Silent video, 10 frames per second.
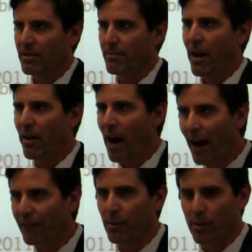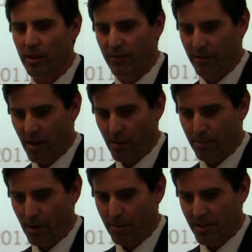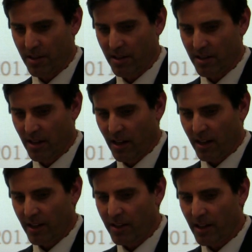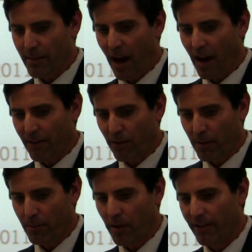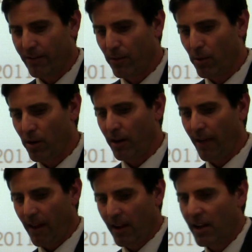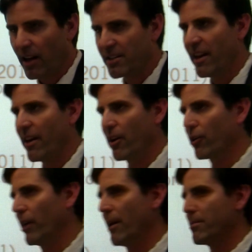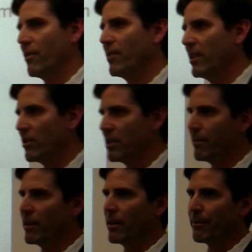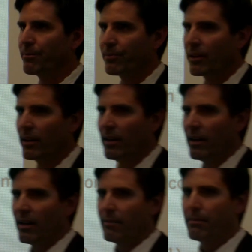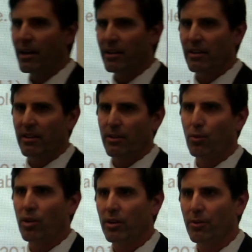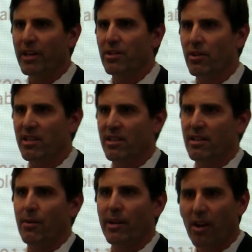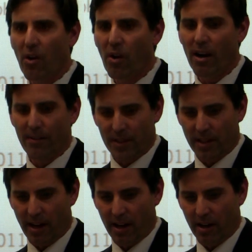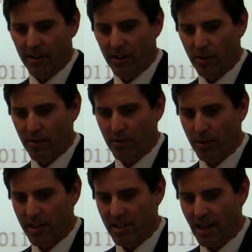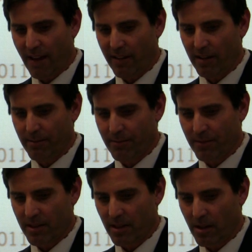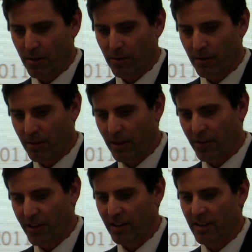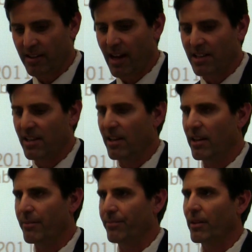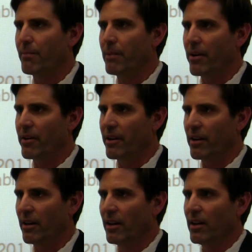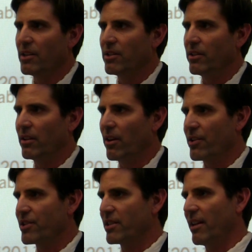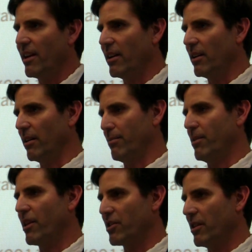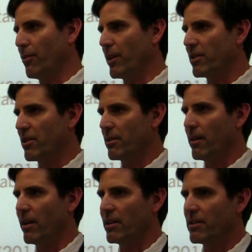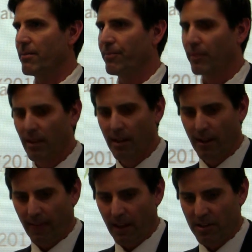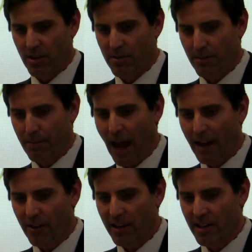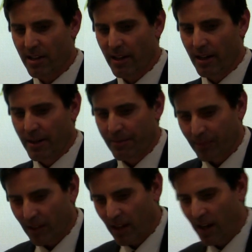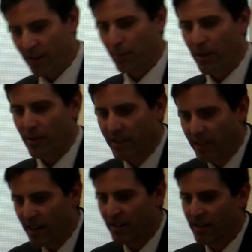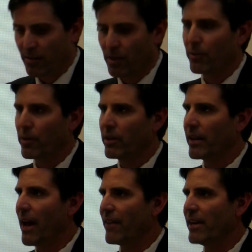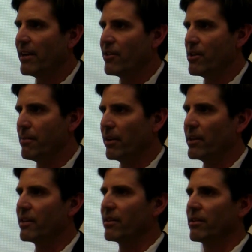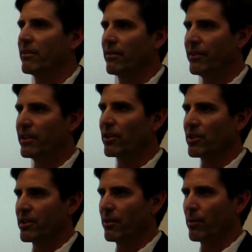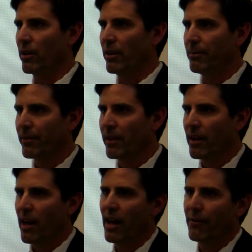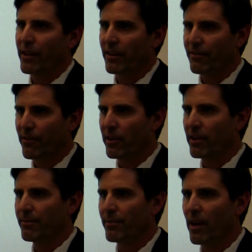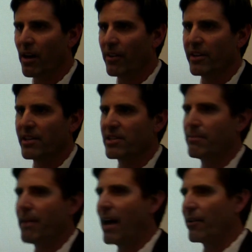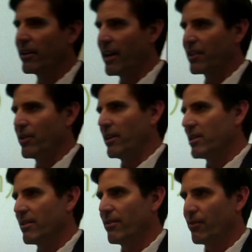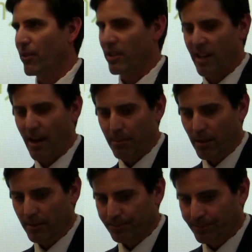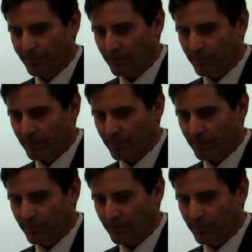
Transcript: to power half the world for all purposes, you need about 4.4 teragrams of neodymium. But the world resources that we know of today are on the order of 27, so we don't think that that's a barrier to the large scale production of wind turbines. In terms of batteries, we would need, well, currently have 800 million vehicles in the world, and if we converted all these to battery electrics, for example,